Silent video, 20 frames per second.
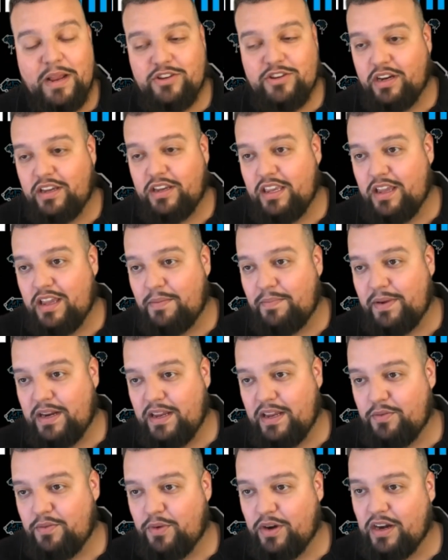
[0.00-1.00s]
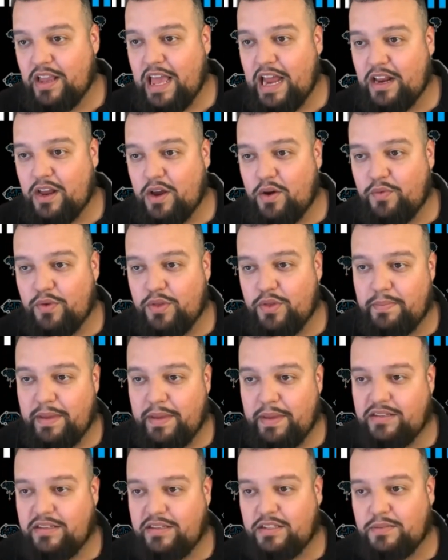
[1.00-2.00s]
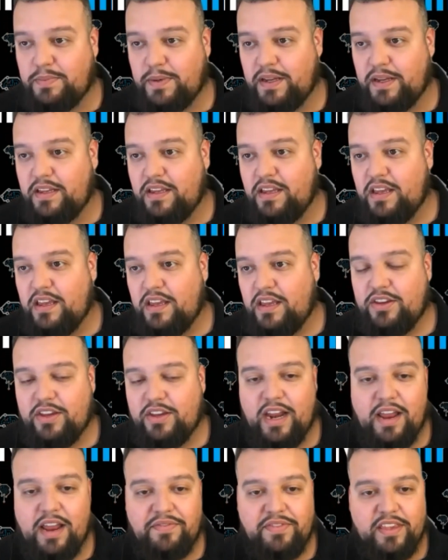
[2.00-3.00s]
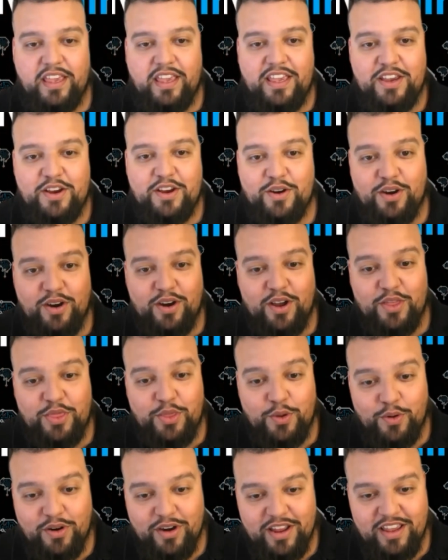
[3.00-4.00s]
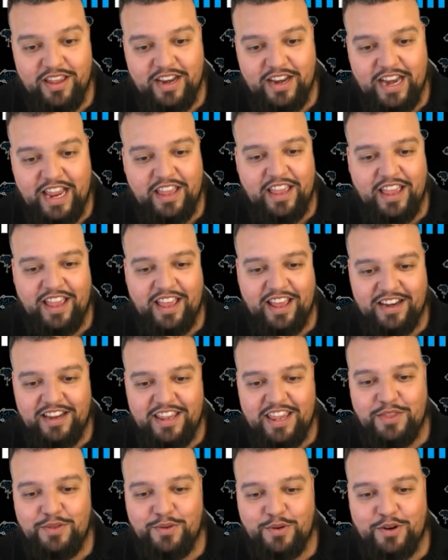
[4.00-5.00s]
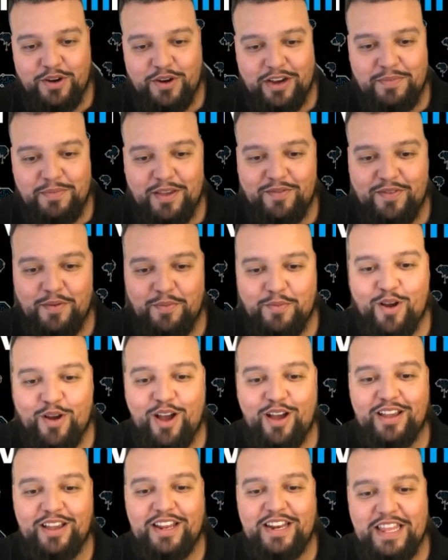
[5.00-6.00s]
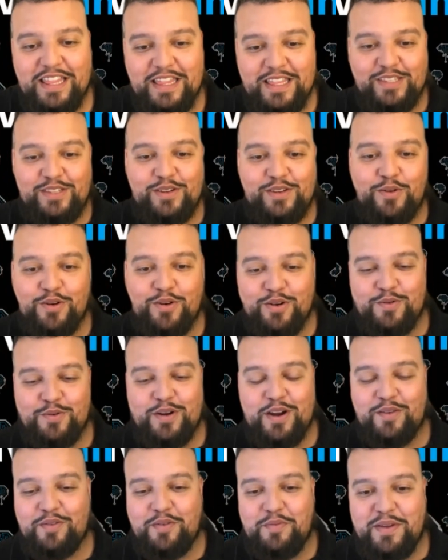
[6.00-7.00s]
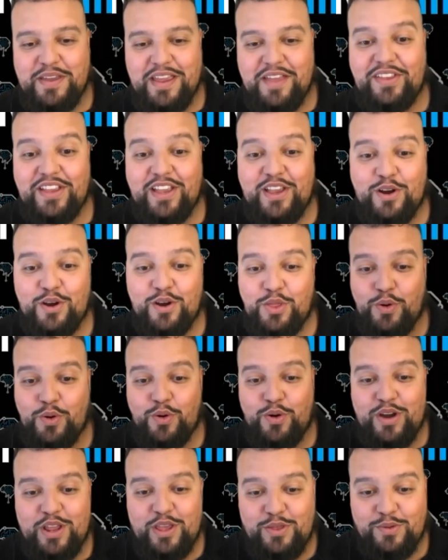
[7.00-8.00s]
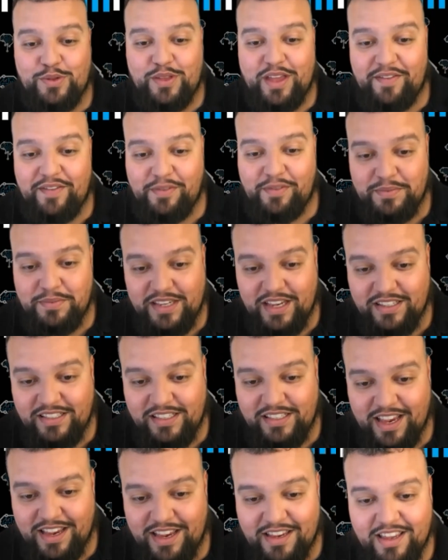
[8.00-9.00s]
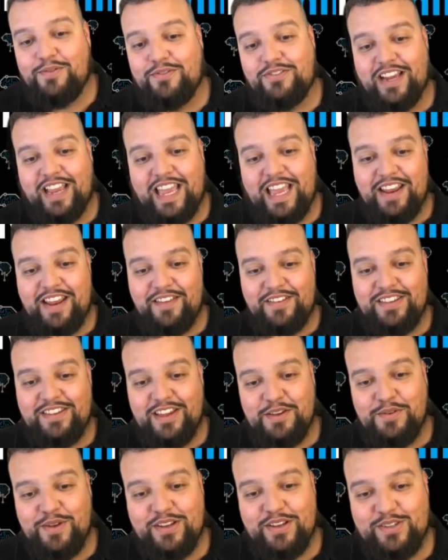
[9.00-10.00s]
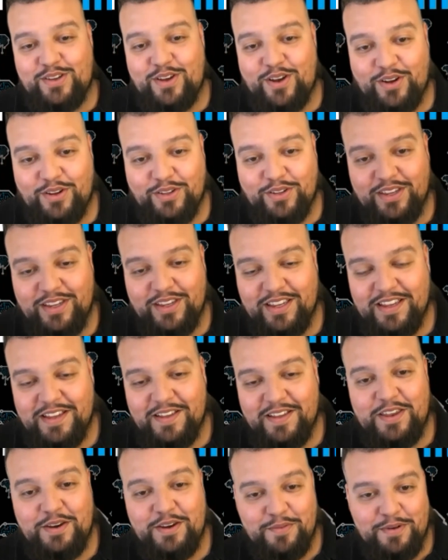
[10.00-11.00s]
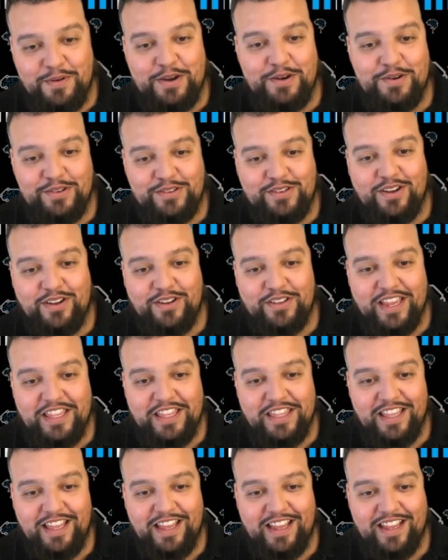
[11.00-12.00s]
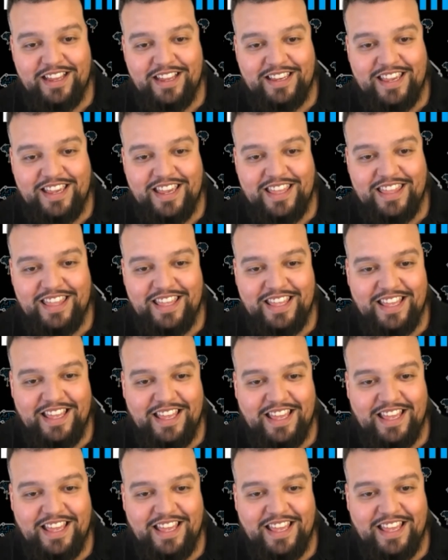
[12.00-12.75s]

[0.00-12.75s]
my trucking company, we're going to kind of go over the basics, but you kind of have to get your authority, and Keith will correct me if I'm wrong in this order or whatever, but you have to get your authority through the FMCSA, which I can't even tell you what it's called. You know what it's called, Keith?